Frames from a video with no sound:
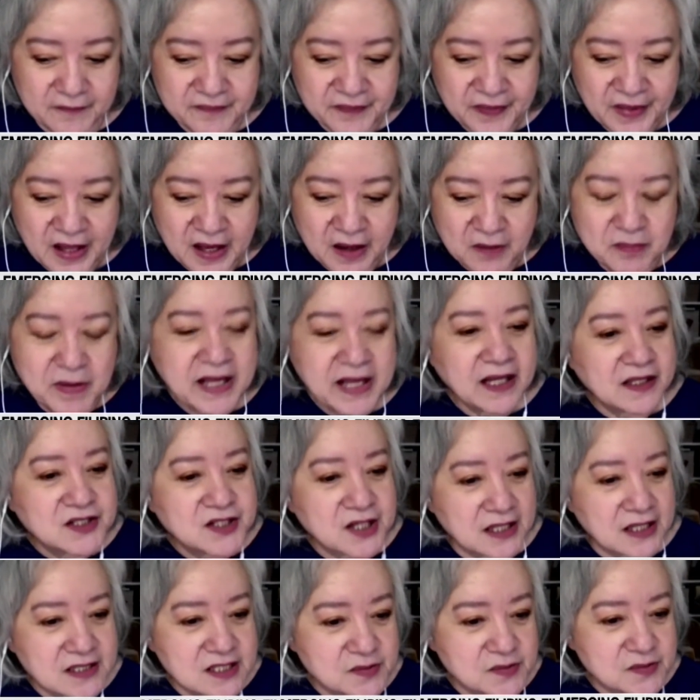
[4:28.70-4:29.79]
make
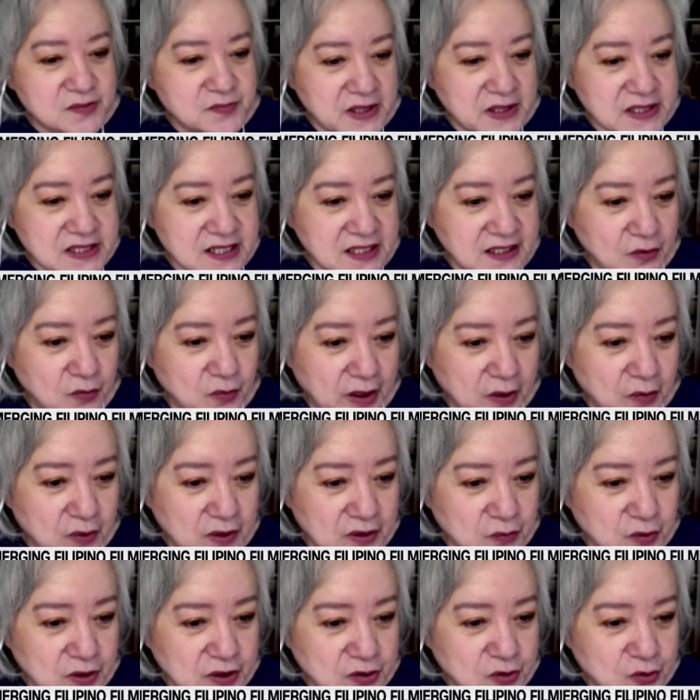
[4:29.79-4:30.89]
adjustments in the way we're
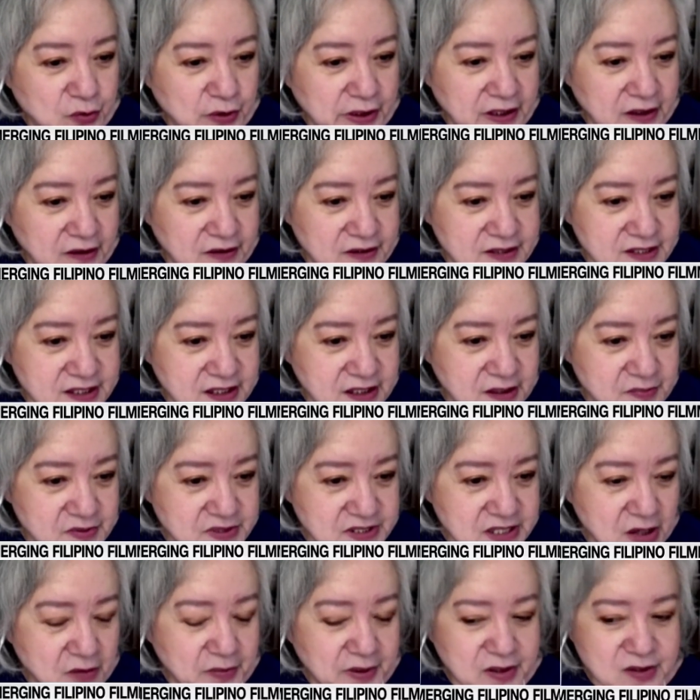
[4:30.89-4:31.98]
doing our scripts now,
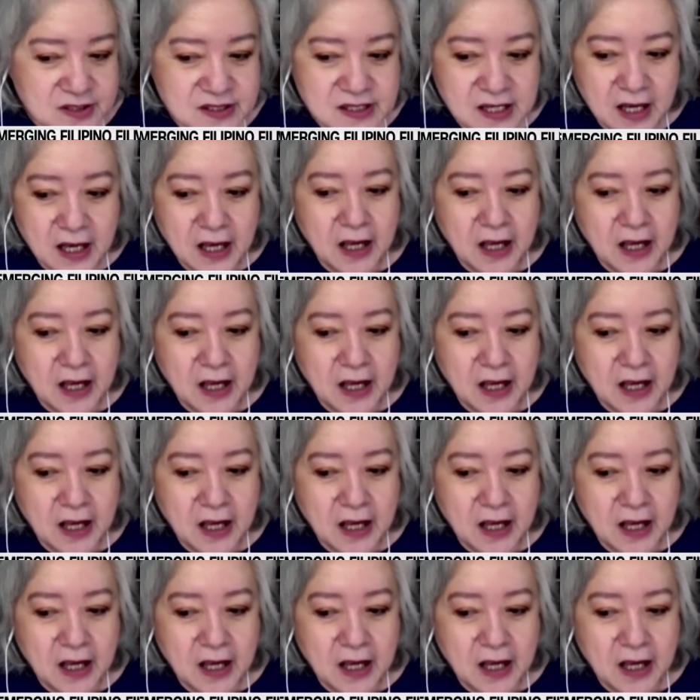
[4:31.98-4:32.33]
because,